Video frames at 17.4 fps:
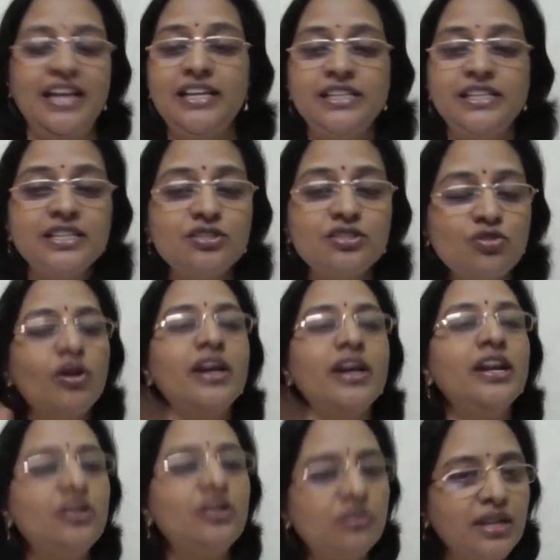It is
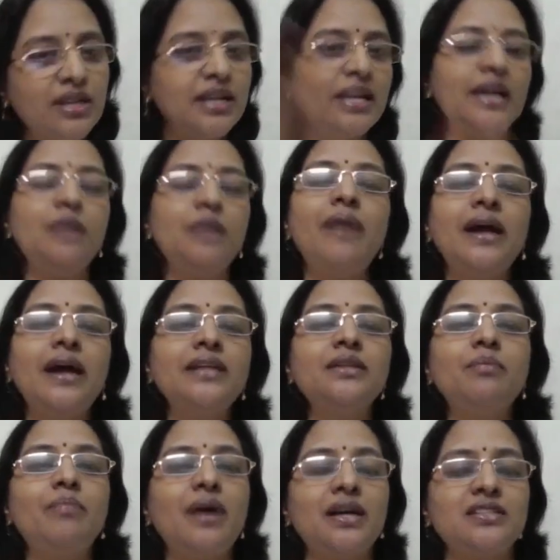okay to get back
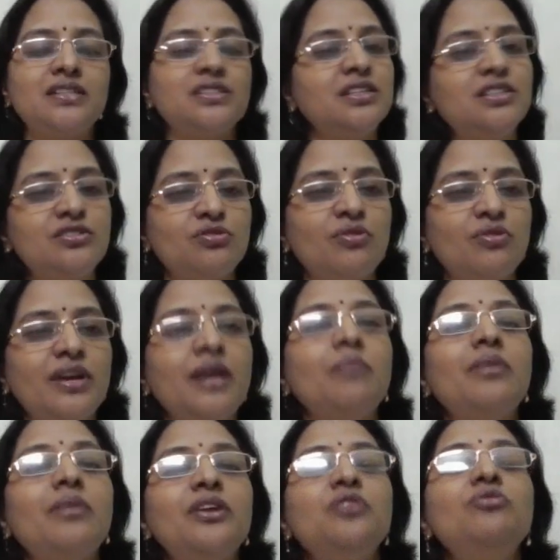the past. It's okay,
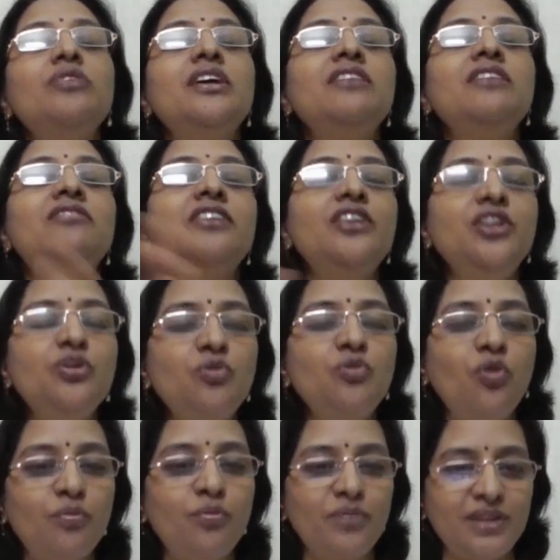but you give a
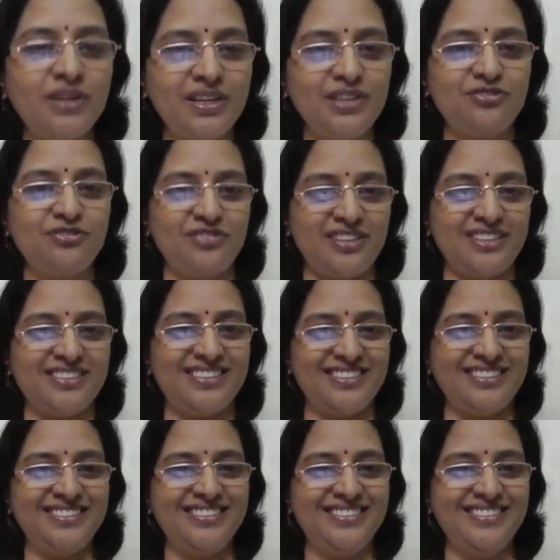new opening to it.
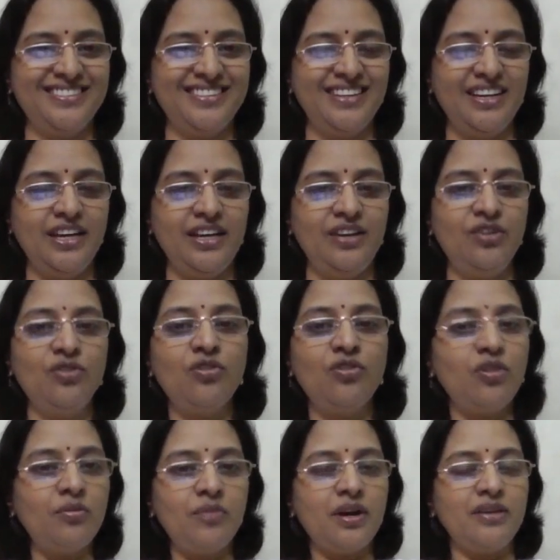You
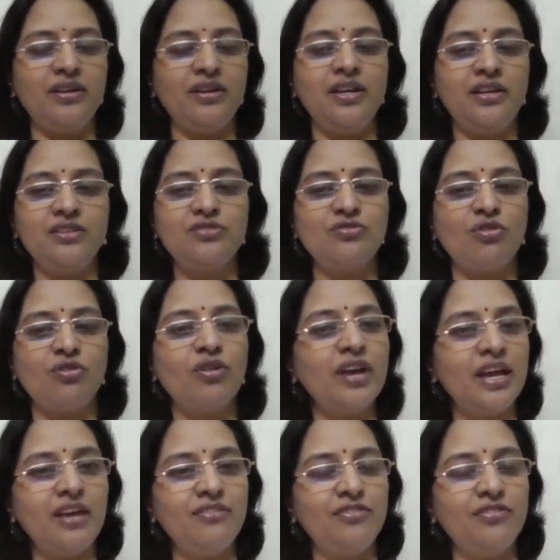don't. It is
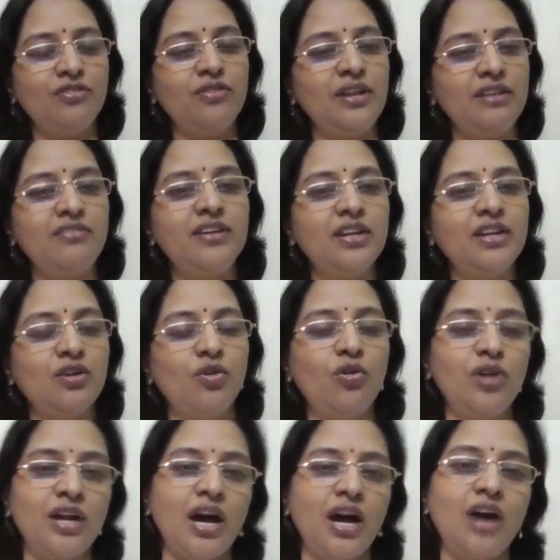okay if you live in an
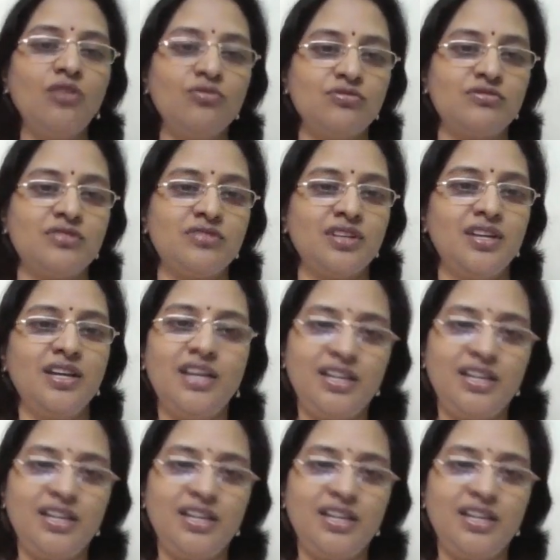old house.